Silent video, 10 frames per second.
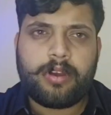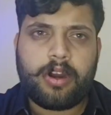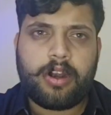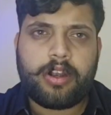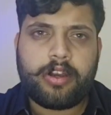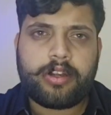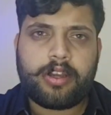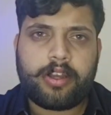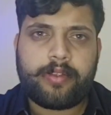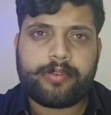Our data
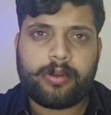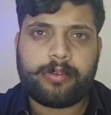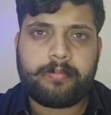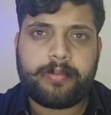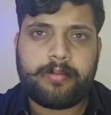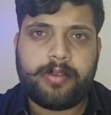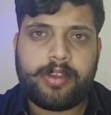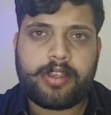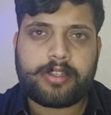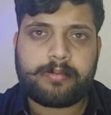comes from the
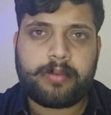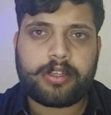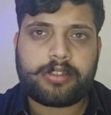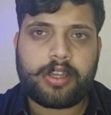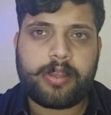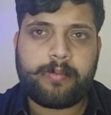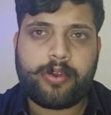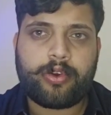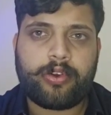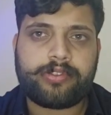PBS, Pakistani
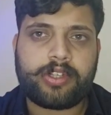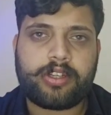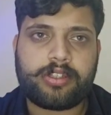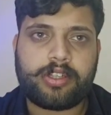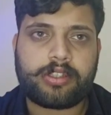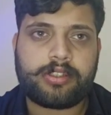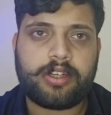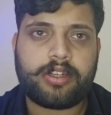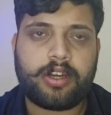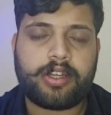Bureau of Statistics.
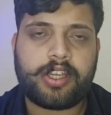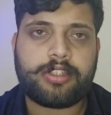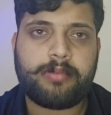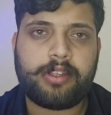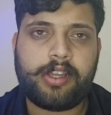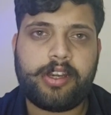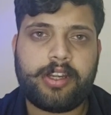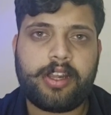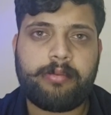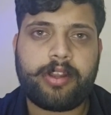It contains monthly
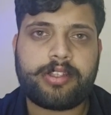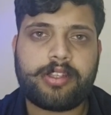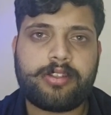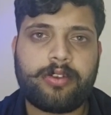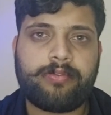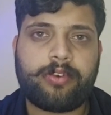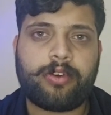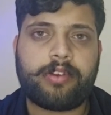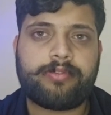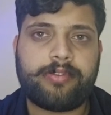retail prices for
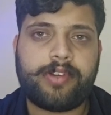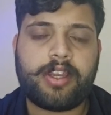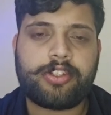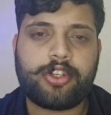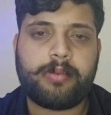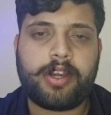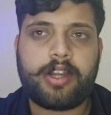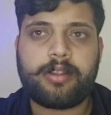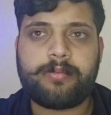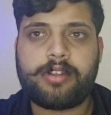over 50 consumer
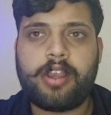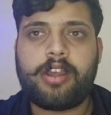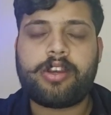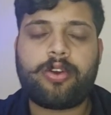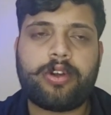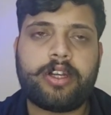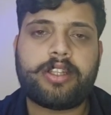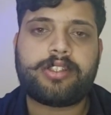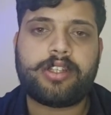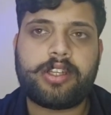items recorded
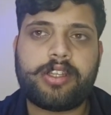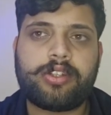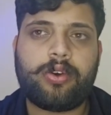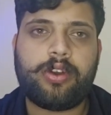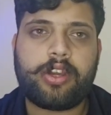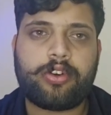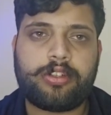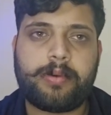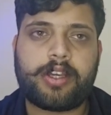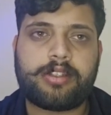in cities all across
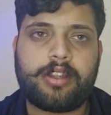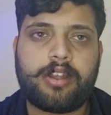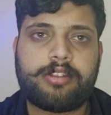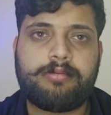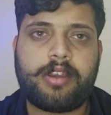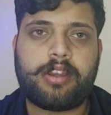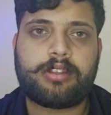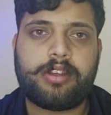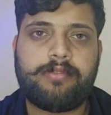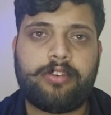Pakistan spanning
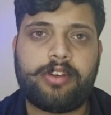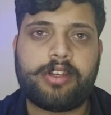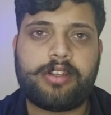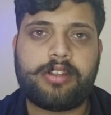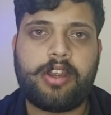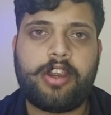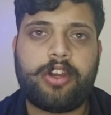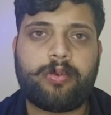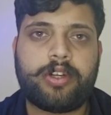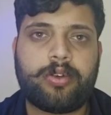3 full years
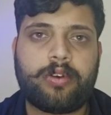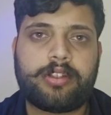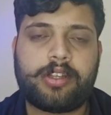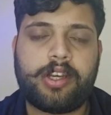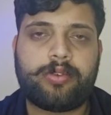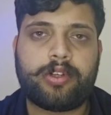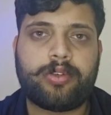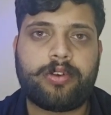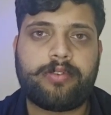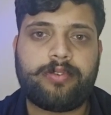2023,
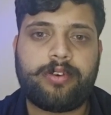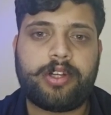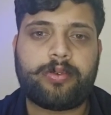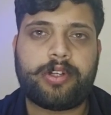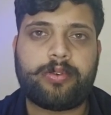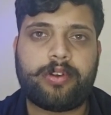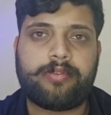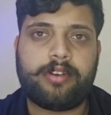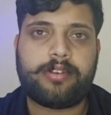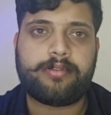2024, and
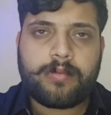2025.